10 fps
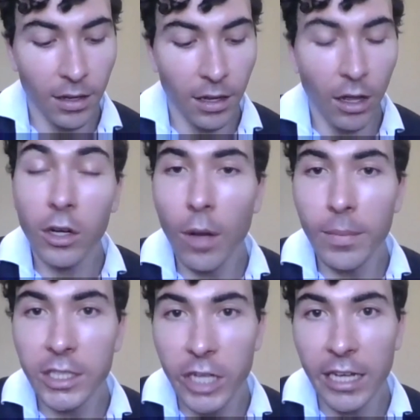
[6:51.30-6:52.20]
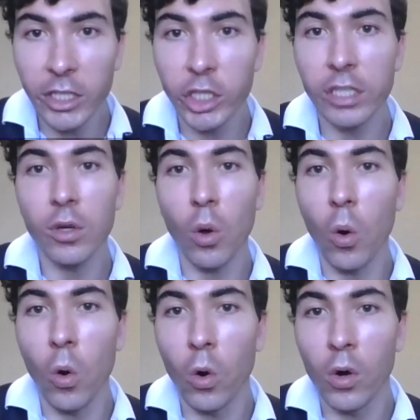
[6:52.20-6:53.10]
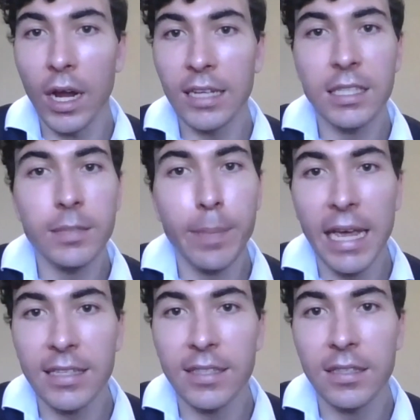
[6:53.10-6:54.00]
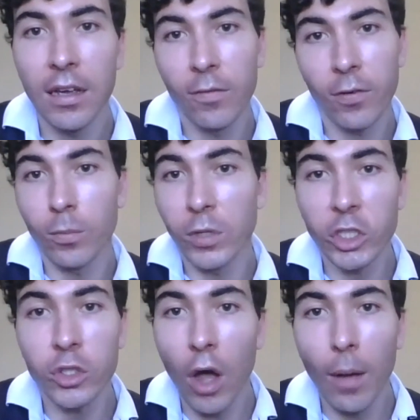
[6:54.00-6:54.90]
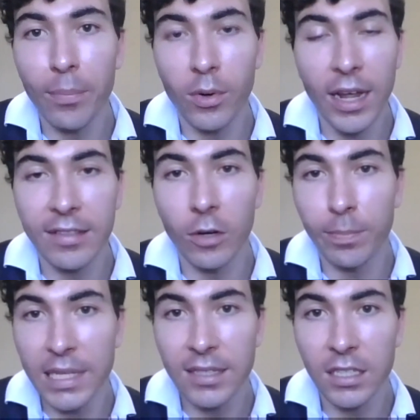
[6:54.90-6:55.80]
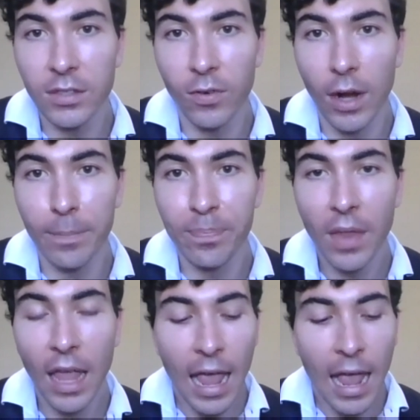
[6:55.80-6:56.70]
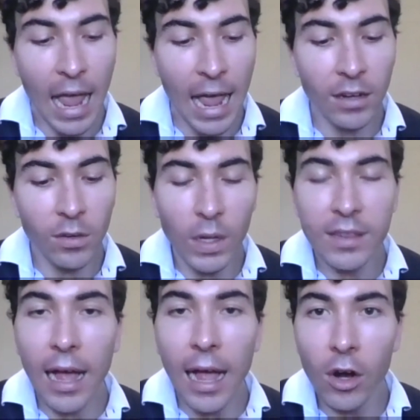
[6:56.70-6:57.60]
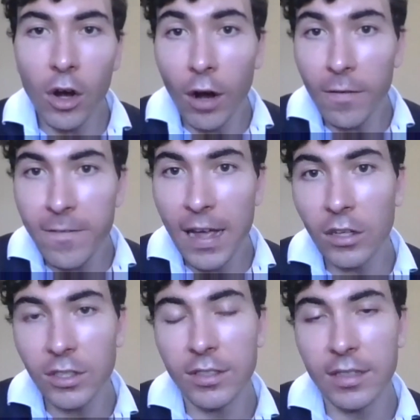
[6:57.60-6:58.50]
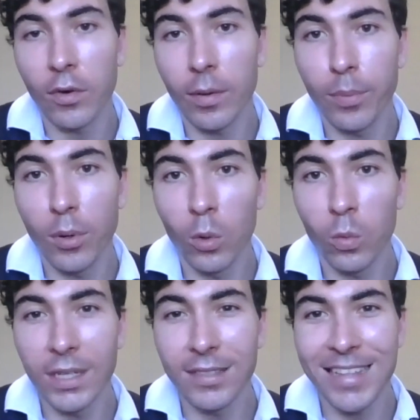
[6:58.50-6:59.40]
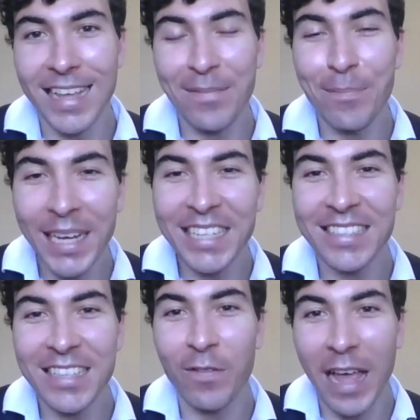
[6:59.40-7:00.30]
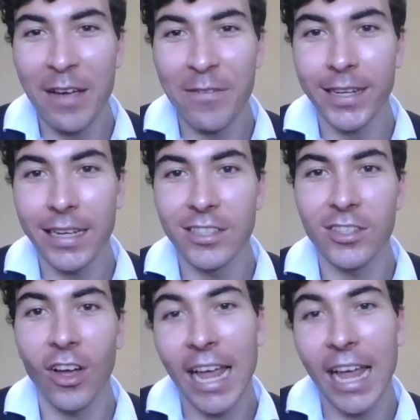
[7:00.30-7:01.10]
accommodation or a space from which to operate their business from. And what the IRR found in their report was that many South Africans are